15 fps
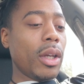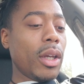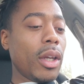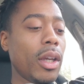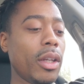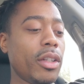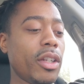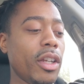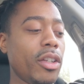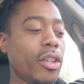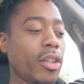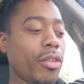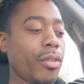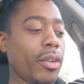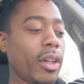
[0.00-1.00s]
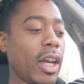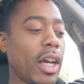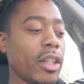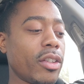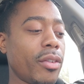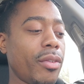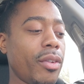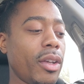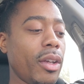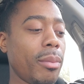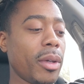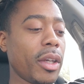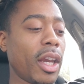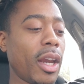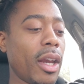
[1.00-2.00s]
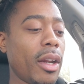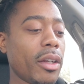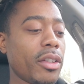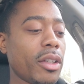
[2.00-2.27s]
He teaches philosophy, mechanics,